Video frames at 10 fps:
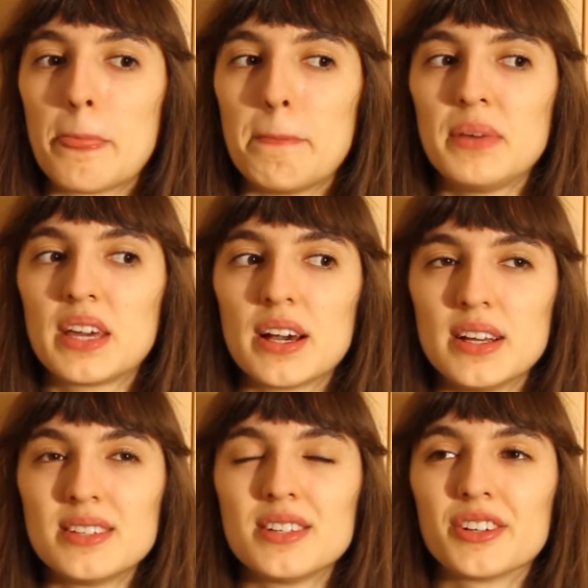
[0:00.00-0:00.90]

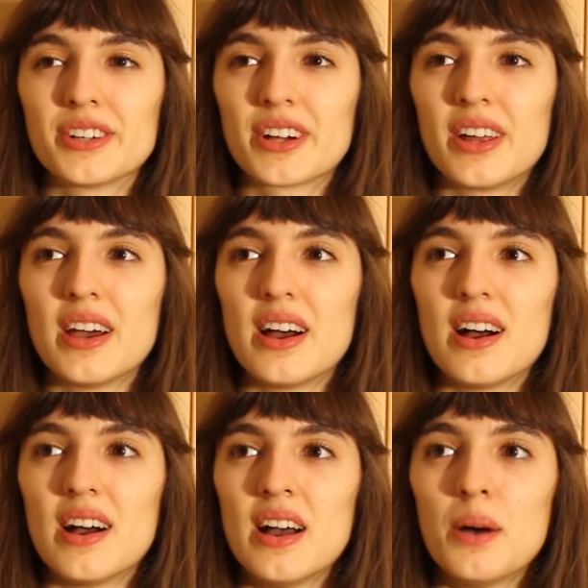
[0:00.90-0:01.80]
Because you're
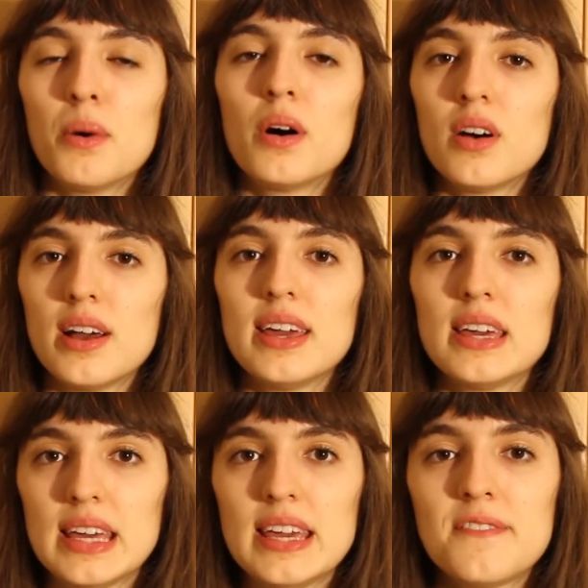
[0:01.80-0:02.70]
gonna, well,
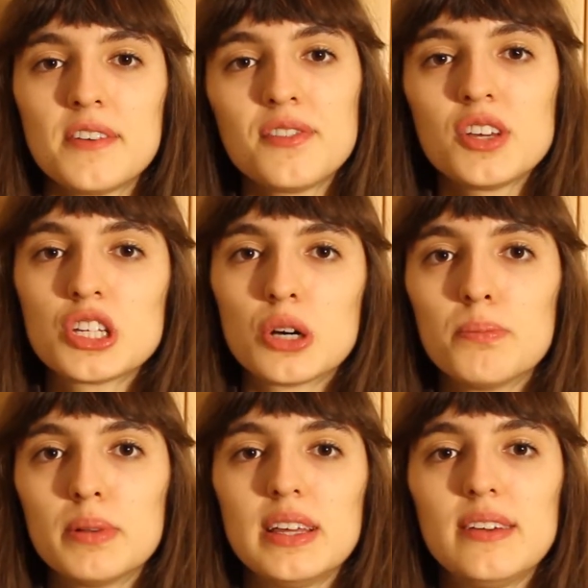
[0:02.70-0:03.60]
even if you
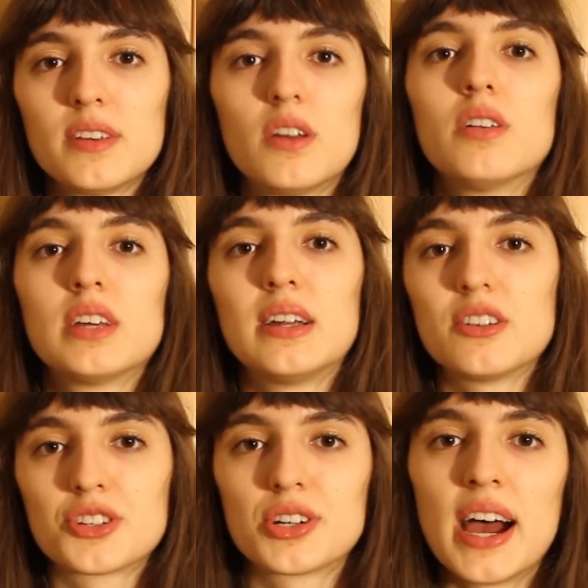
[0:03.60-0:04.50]
don't believe in all that
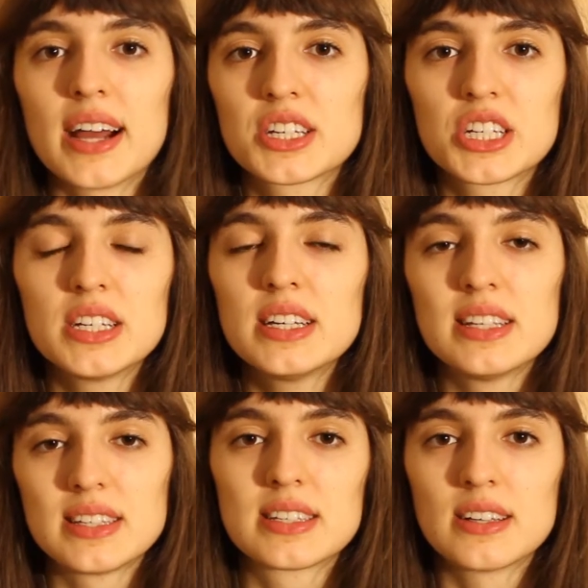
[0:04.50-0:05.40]
attraction
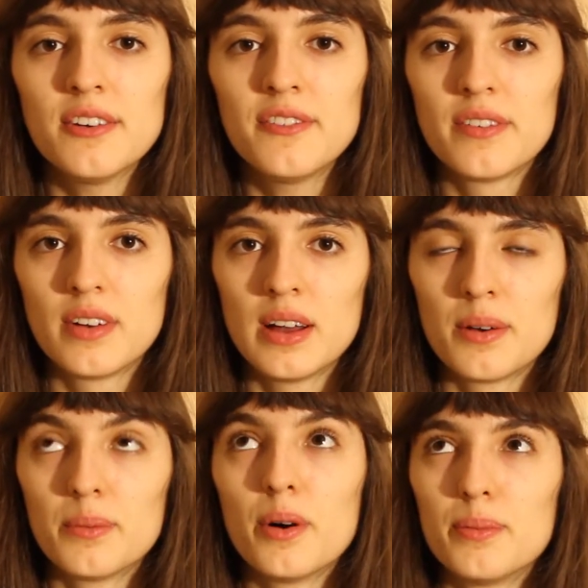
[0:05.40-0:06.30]
and stuff,
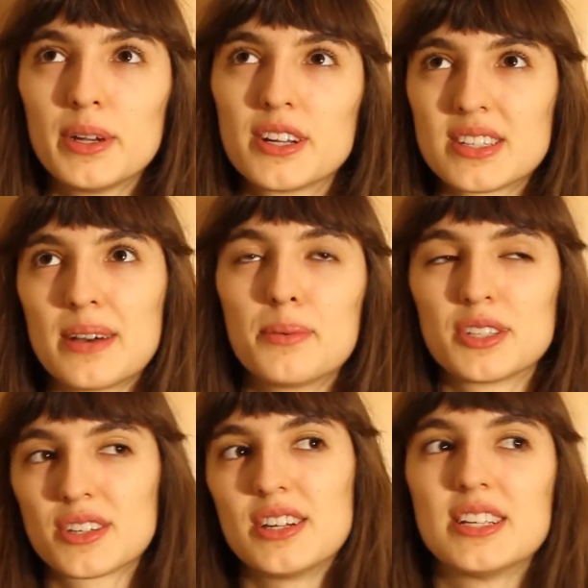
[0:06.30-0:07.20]
well, because I
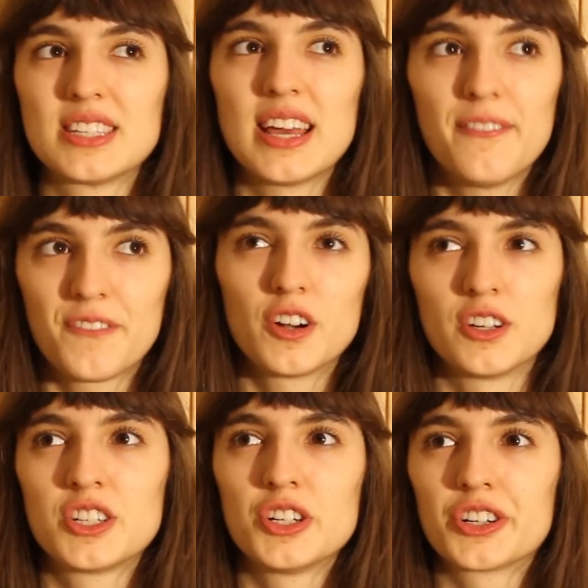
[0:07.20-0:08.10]
was gonna say
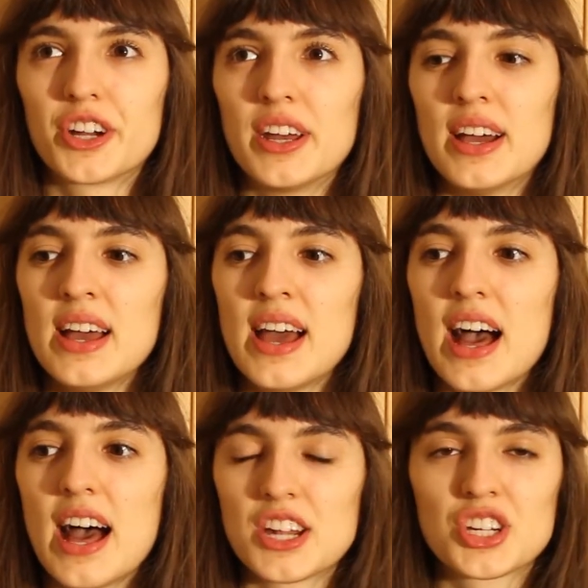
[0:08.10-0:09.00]
first, you're gonna
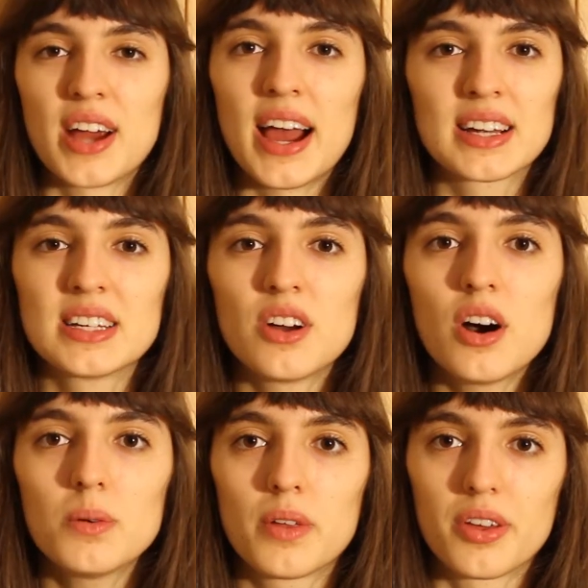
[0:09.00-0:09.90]
attract it
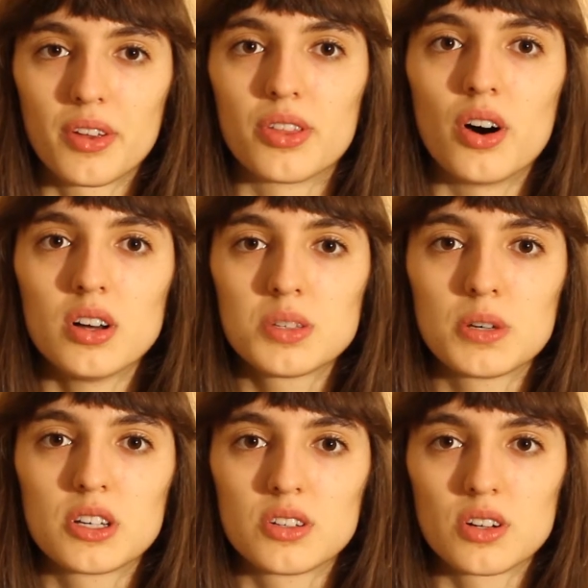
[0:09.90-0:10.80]
all with your thoughts,
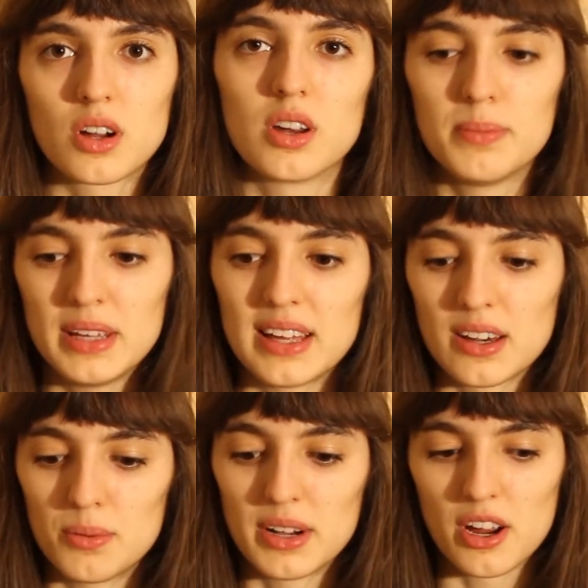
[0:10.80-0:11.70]
because you're gonna be
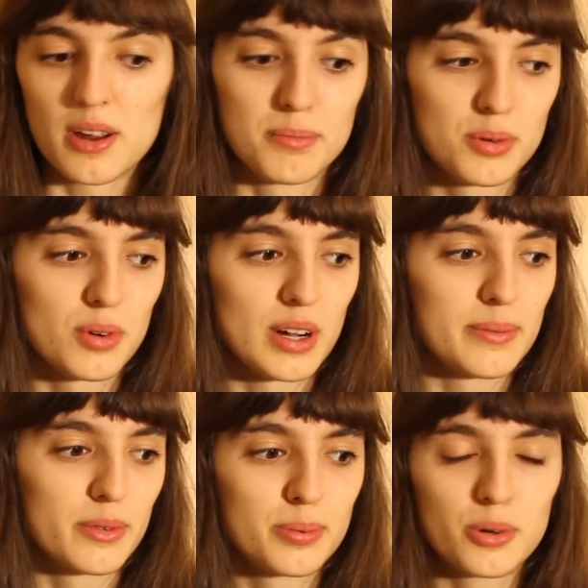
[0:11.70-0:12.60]
like, oh my god, I'm
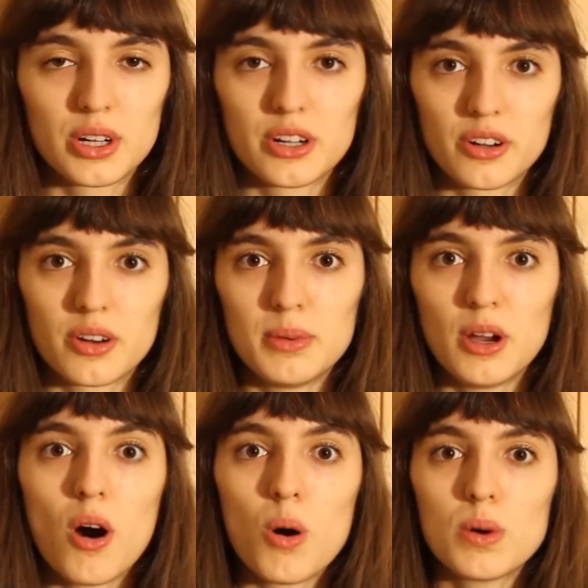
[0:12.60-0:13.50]
poor, you're gonna
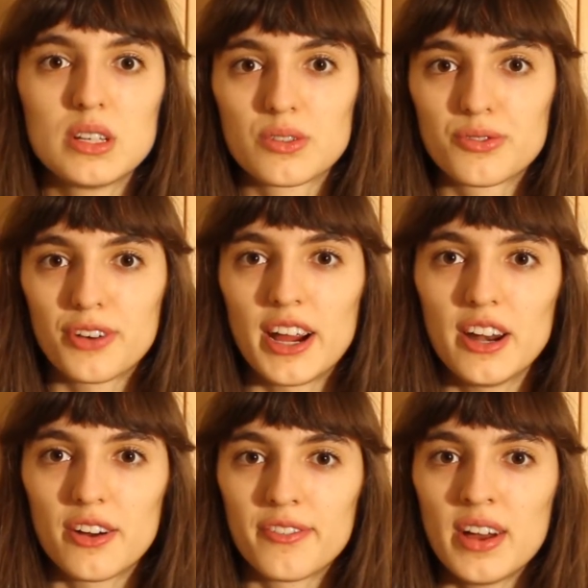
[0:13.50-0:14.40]
be always
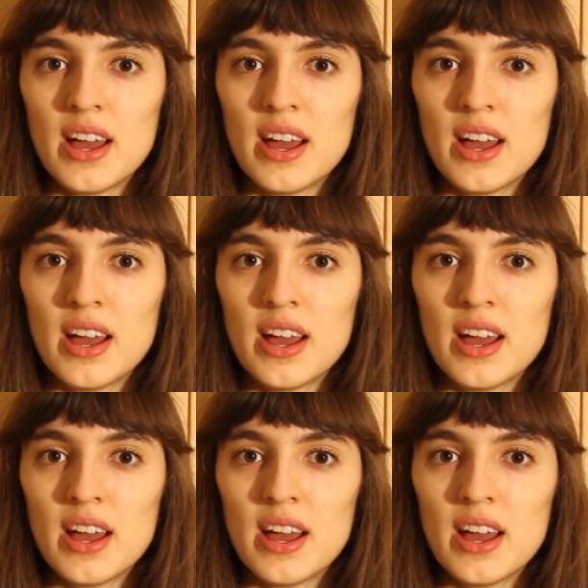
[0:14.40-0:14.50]
afraid of